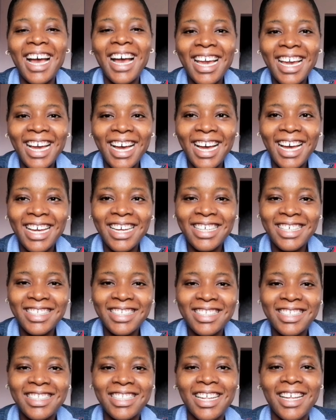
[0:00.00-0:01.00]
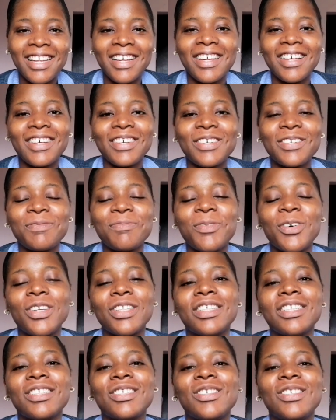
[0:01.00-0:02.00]
Hi guys, good
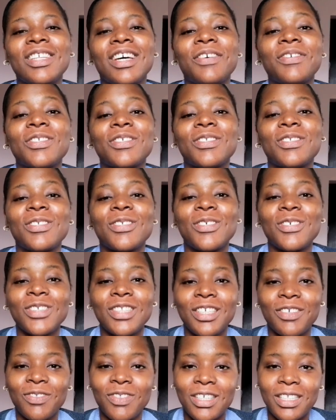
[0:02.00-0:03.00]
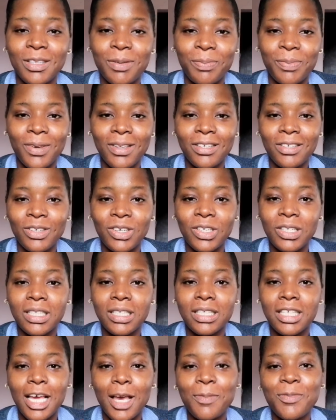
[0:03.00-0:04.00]
morning, good afternoon, good evening, depending on the
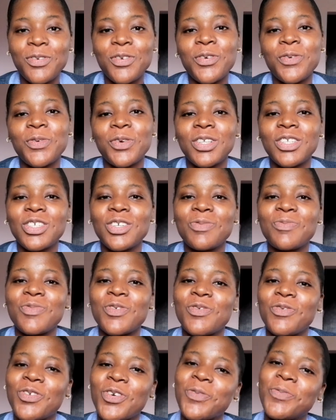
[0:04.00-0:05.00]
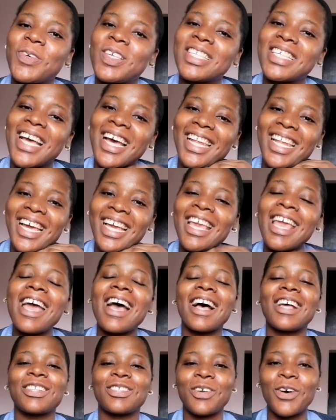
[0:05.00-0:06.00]
time you're watching me from. It's Hannah here
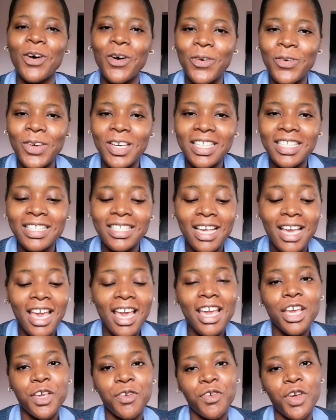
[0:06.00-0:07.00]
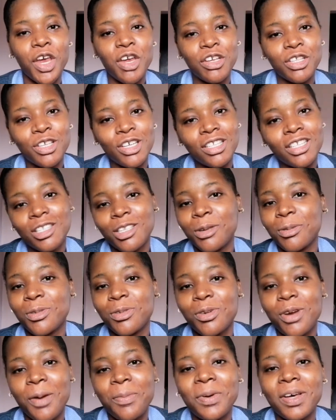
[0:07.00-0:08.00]
as always. If you are a returning
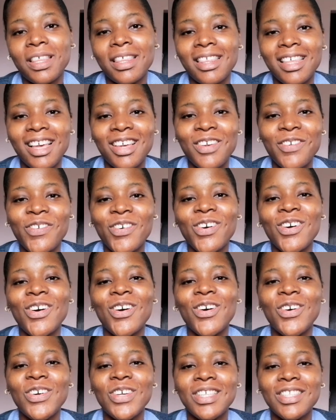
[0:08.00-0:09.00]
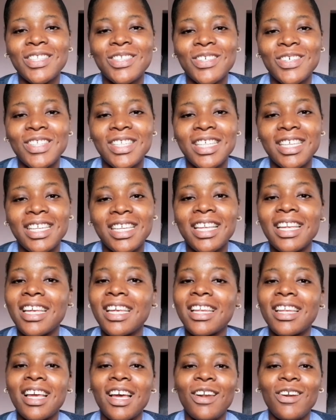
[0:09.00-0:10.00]
subscriber, thank you for always tuning
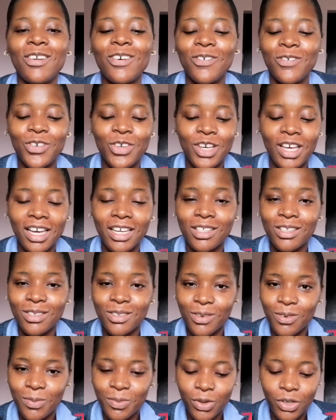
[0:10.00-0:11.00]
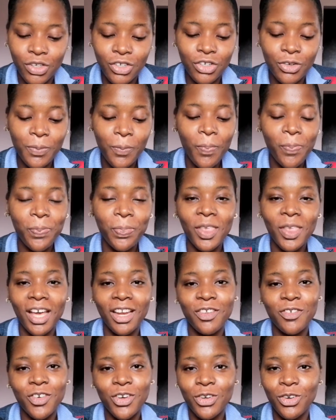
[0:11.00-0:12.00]
in. I love you guys so much.
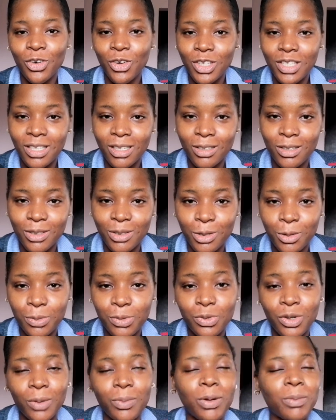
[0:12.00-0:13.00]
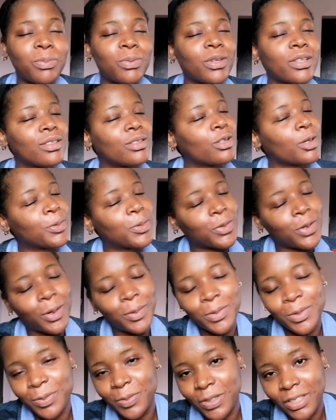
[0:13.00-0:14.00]
And if you're not yet a subscriber, please
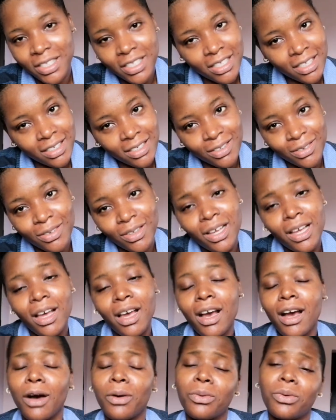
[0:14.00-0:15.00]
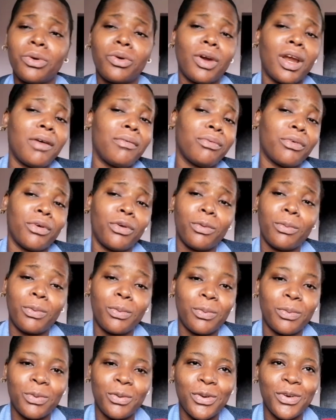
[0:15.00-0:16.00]
subscribe to my channel. I will cry for you
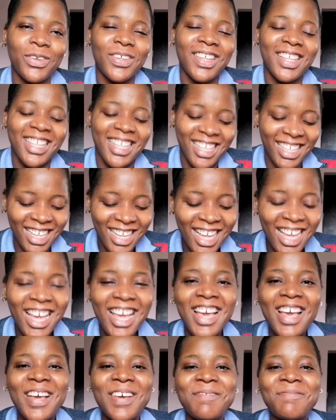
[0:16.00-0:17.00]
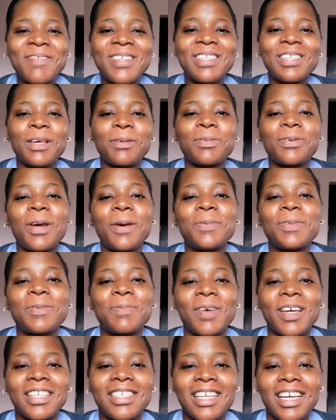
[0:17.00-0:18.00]
people. Please subscribe to
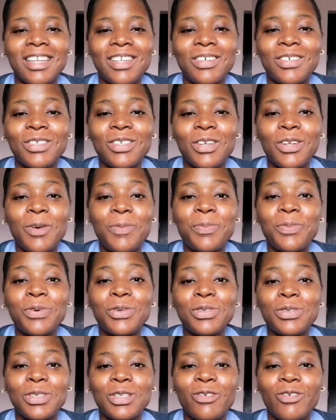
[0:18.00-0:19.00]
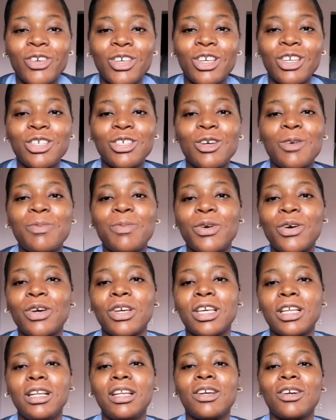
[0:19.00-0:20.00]
my channel, turn on post notification bell,
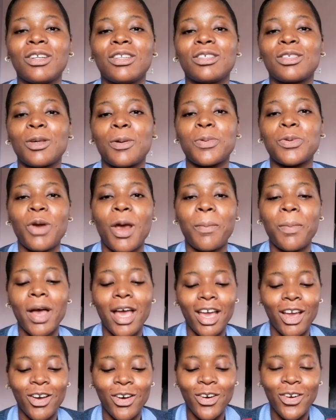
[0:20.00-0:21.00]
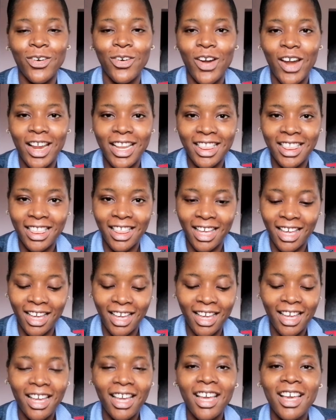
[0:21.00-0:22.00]
click on the subscribe icon right
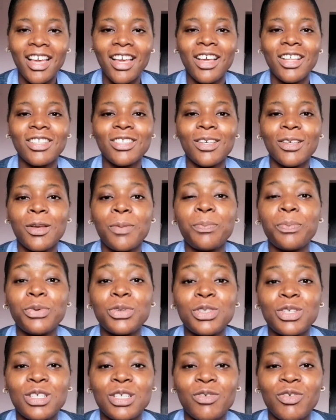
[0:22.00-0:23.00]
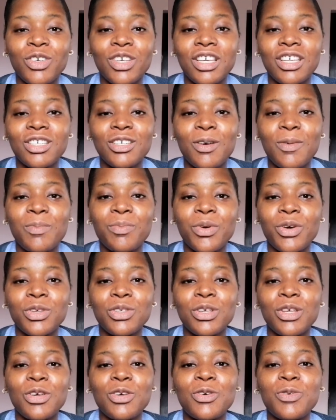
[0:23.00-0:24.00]
there. Turn on post notification bell
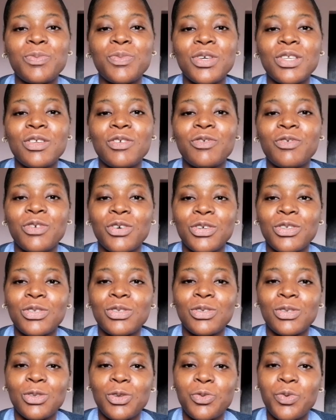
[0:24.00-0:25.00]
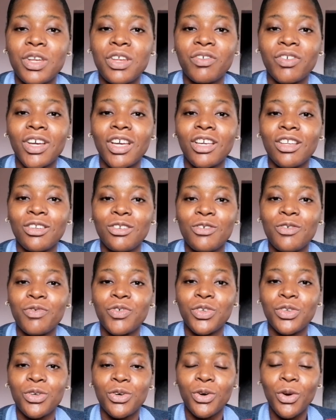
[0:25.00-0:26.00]
so you'll be the first to know whenever a new
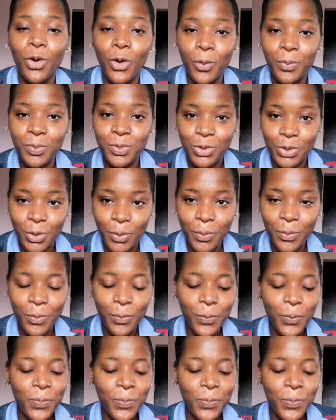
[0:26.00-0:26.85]
video comes up.